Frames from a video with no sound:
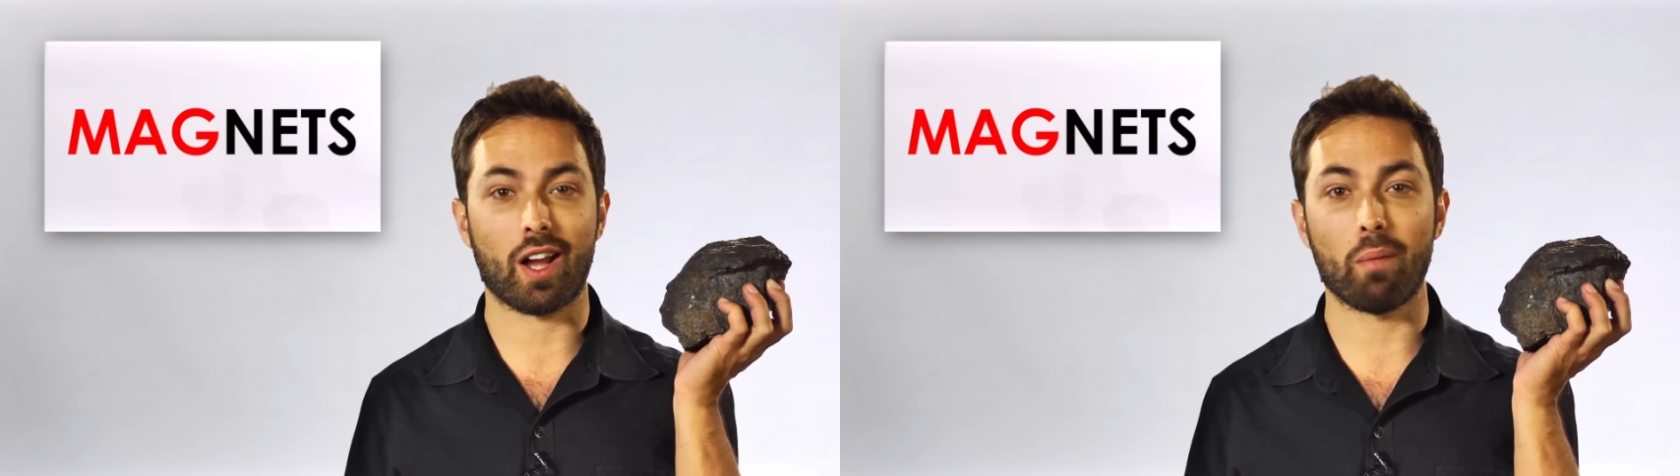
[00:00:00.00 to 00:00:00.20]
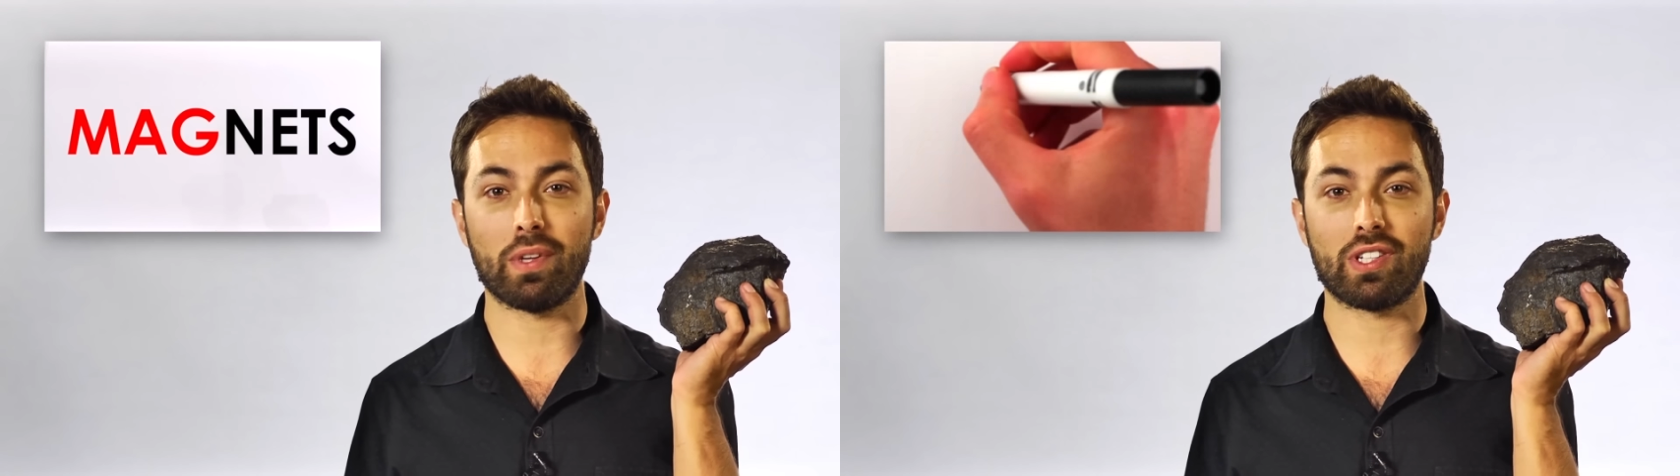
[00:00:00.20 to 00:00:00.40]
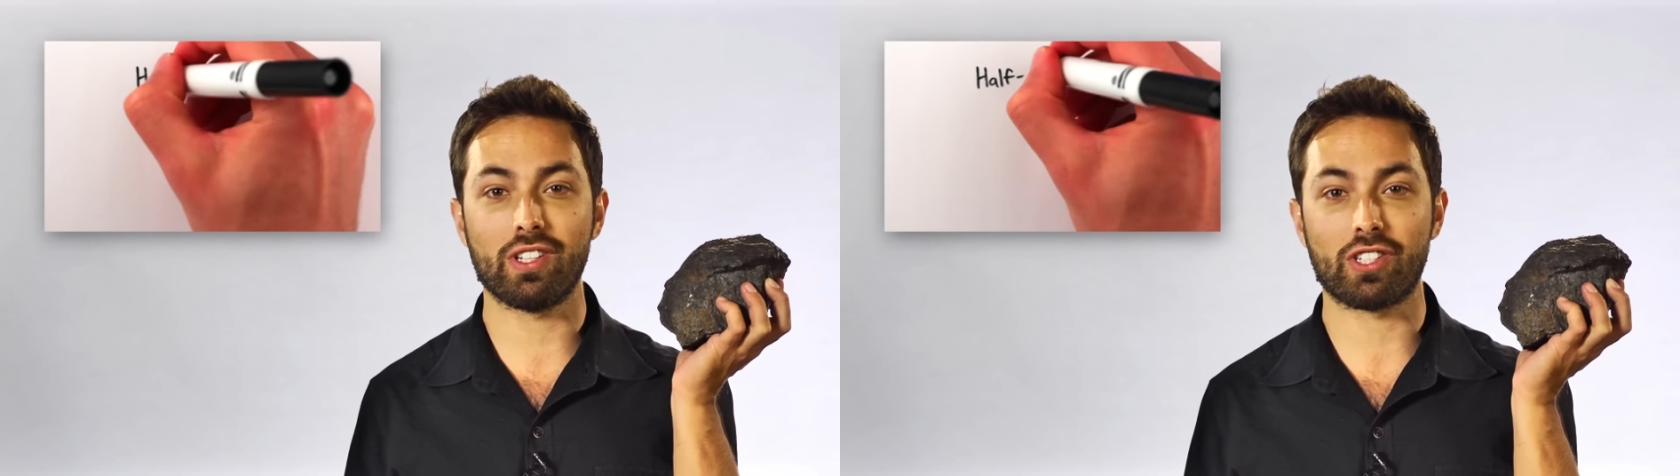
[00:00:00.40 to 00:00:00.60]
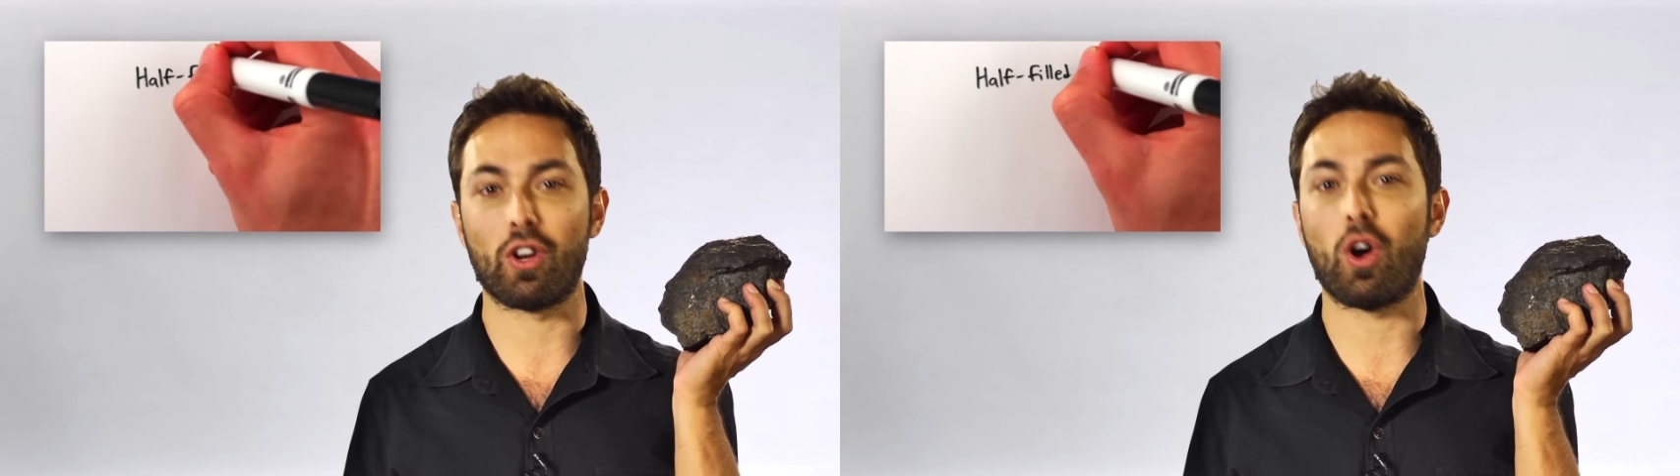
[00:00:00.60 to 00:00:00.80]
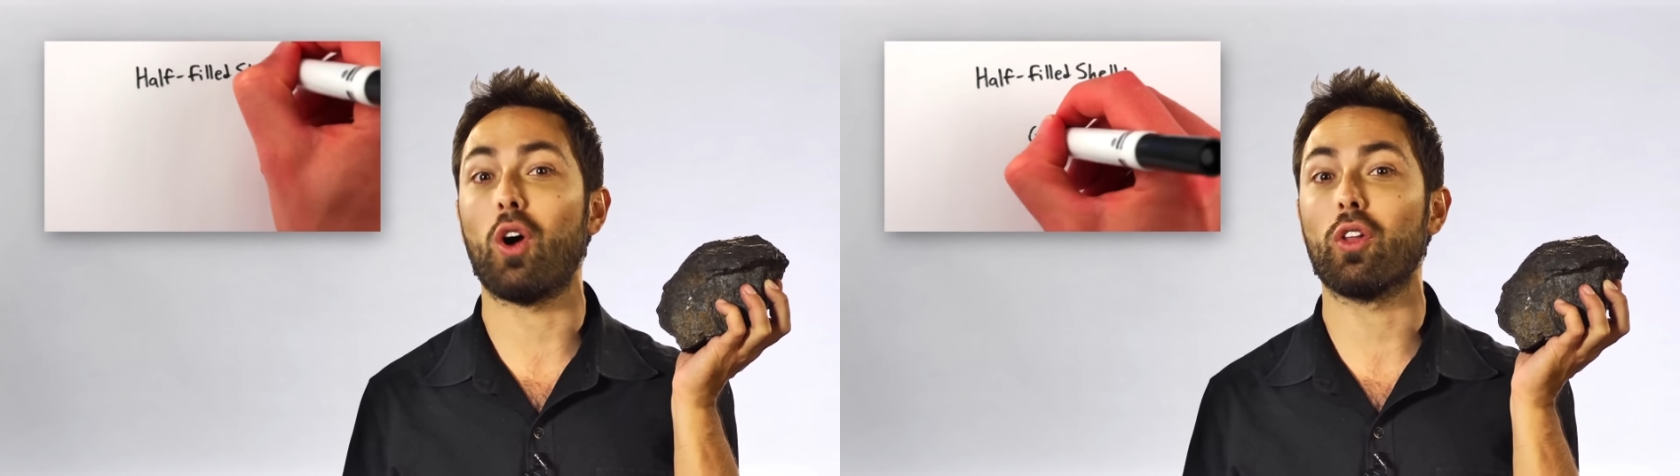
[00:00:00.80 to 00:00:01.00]
compasses,
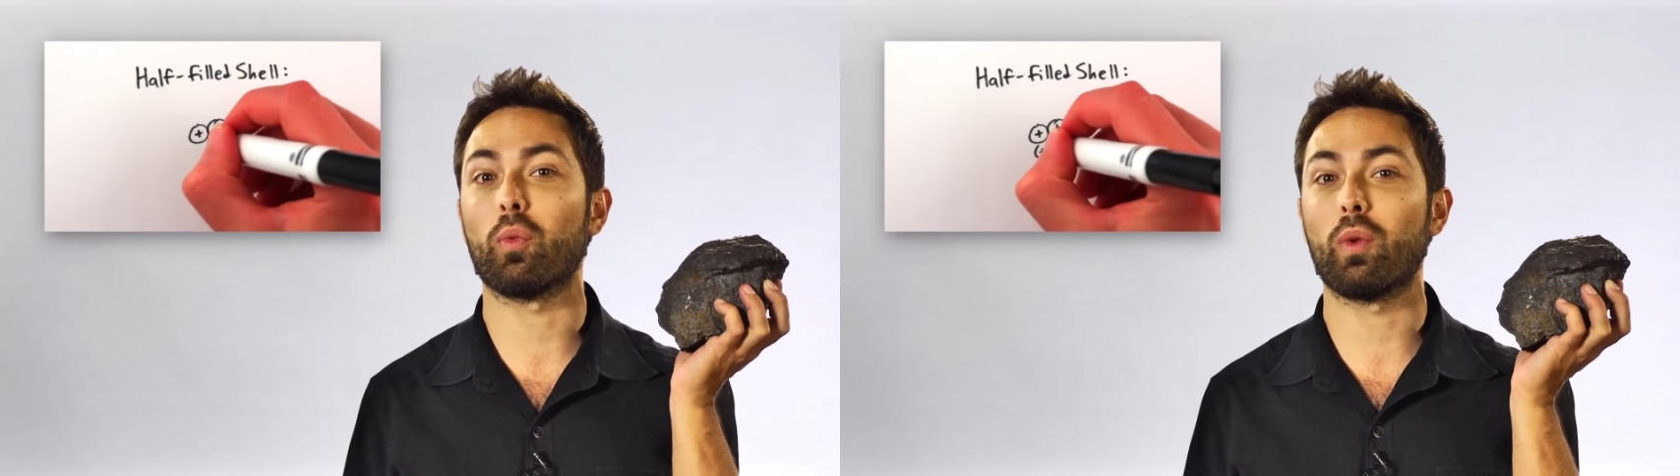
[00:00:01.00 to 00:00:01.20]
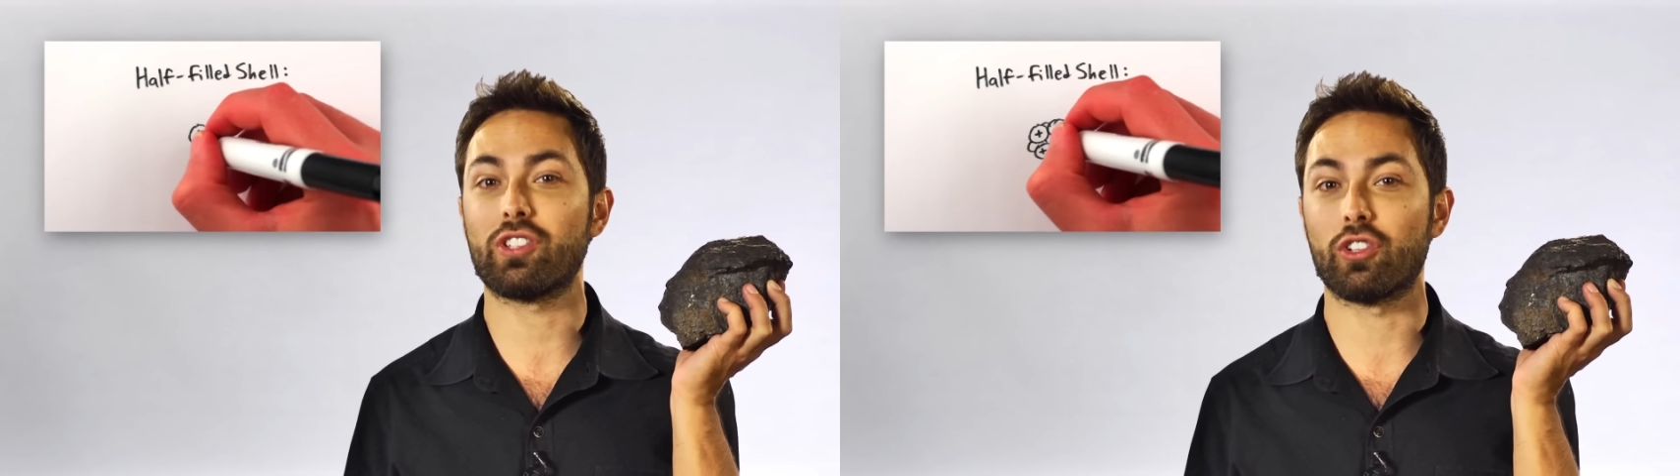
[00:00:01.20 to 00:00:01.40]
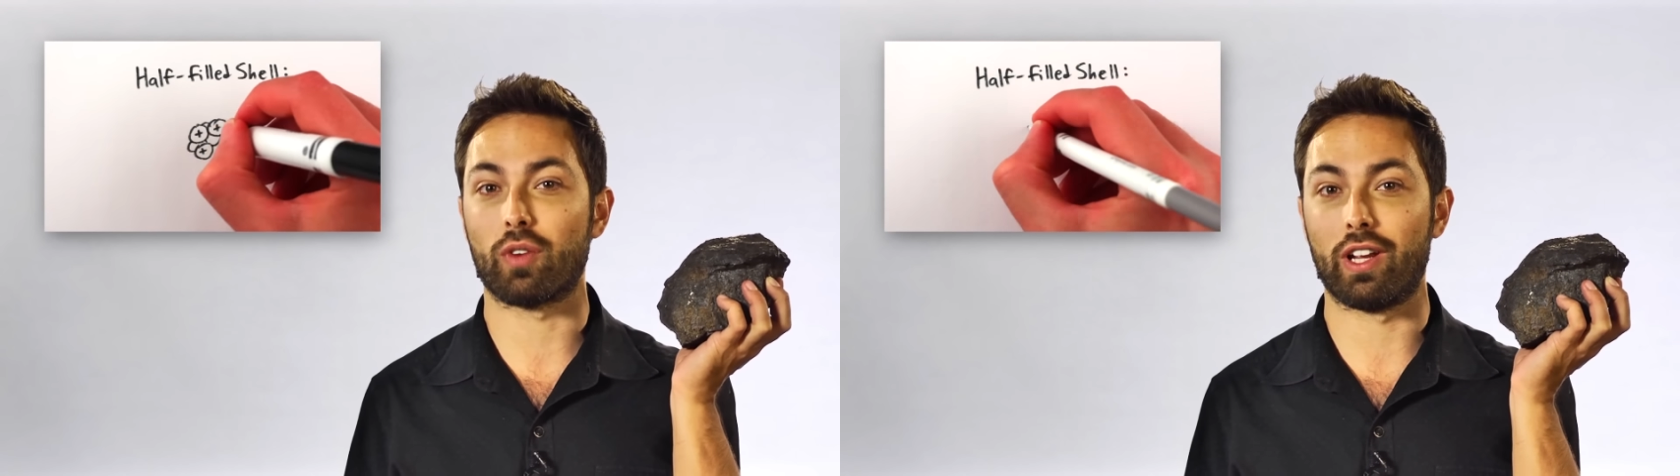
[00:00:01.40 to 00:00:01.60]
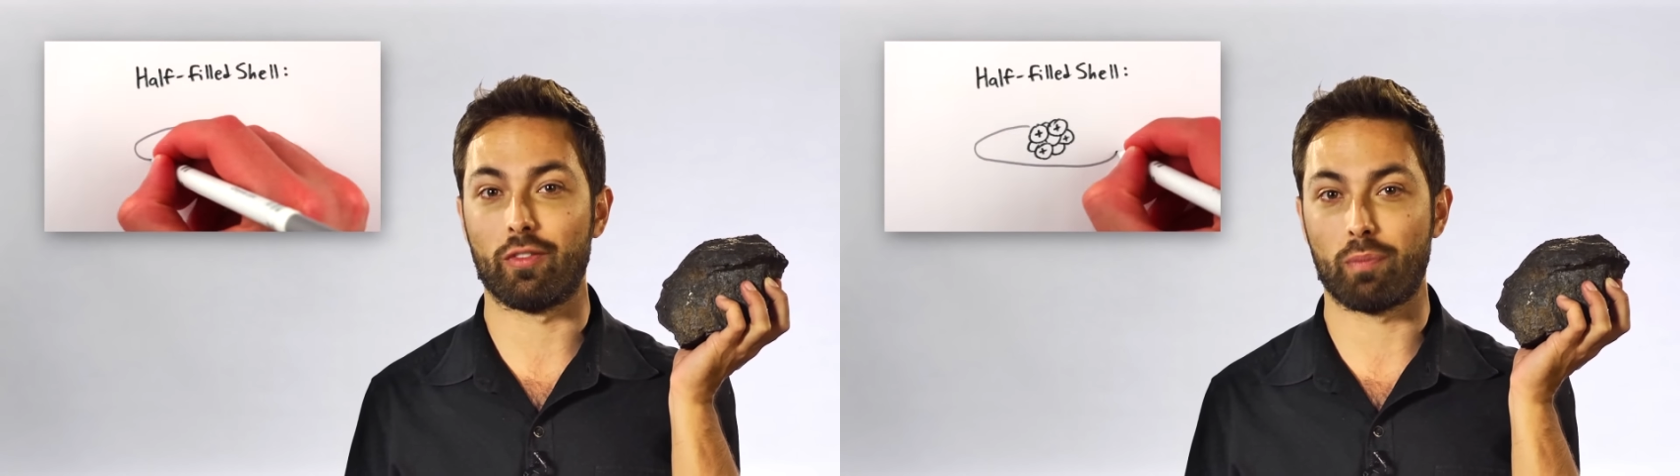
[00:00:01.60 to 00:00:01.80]
and all the wizardry